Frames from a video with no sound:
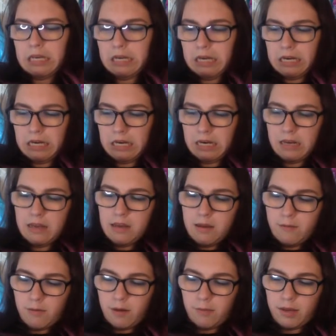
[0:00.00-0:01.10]
ring.
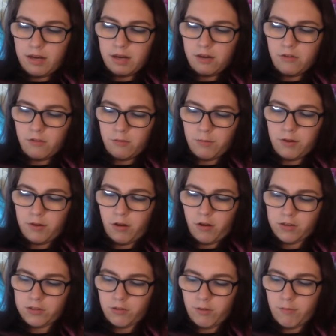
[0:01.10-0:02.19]
But I'm getting a new computer,
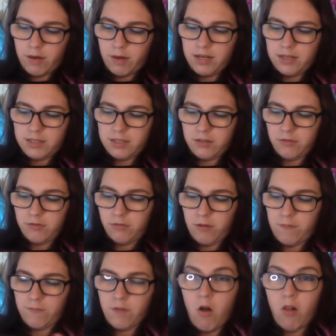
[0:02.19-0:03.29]
so I might need to
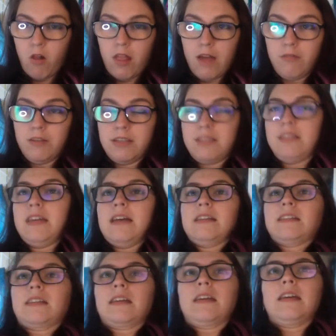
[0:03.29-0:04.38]
haul out this
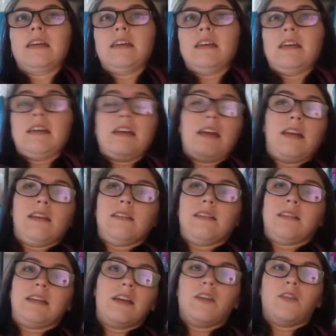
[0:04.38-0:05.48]
desk and
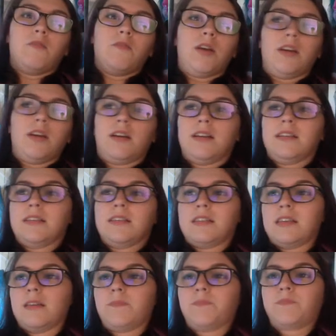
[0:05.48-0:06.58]
get a new one, because
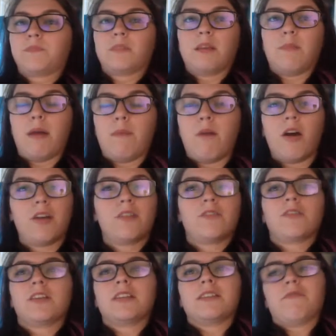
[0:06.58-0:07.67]
my monitor
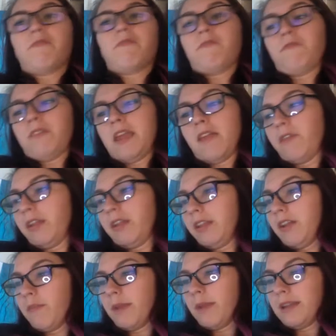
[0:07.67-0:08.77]
doesn't fit really
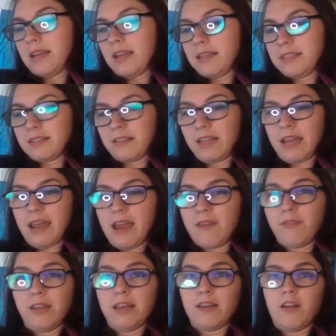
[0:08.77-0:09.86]
on my desk. Like, I have,
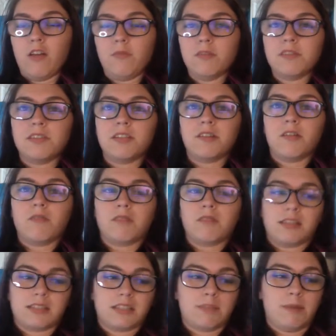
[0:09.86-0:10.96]
like, almost zero
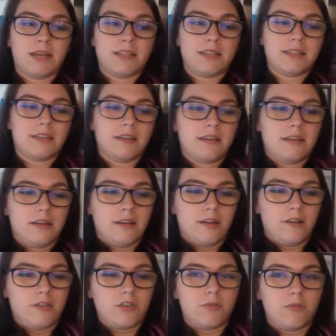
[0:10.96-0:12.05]
desk space,
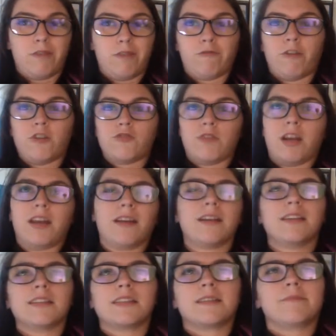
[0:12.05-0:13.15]
which is really frustrating,
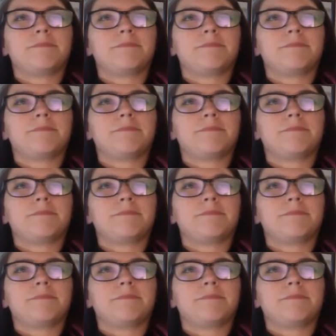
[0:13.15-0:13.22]
because